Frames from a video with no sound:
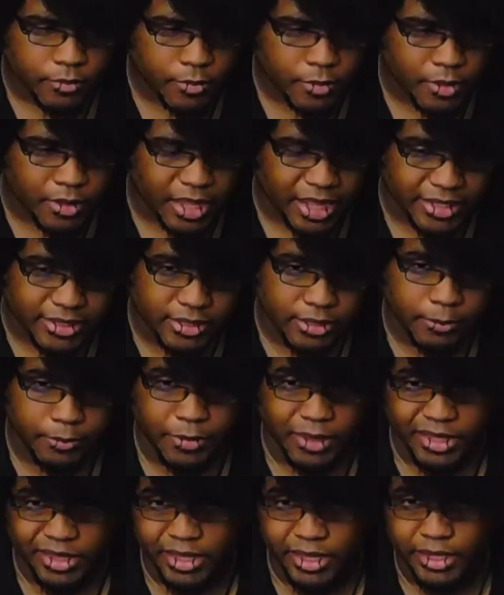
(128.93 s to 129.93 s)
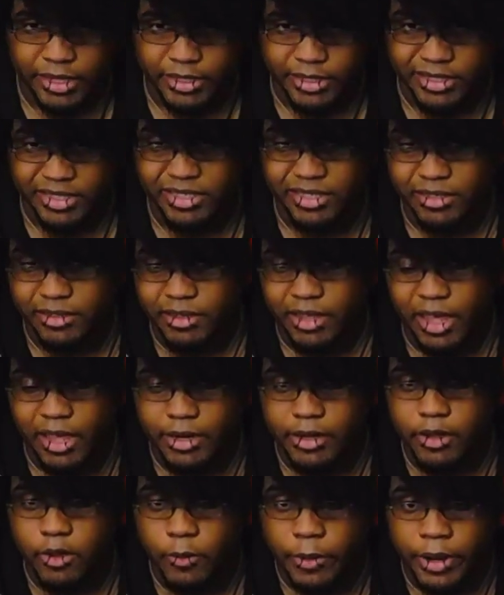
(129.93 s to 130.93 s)
that's something that's still kind
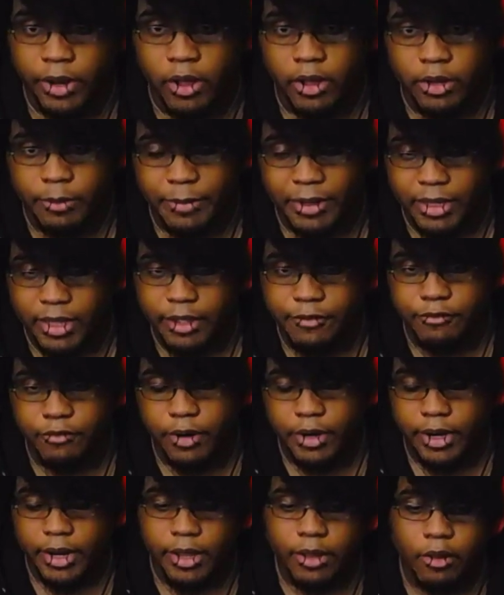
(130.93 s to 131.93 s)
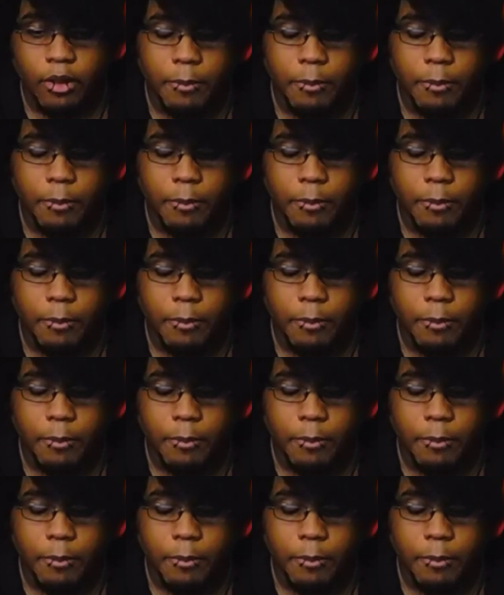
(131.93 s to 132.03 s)
of going on in my life right now.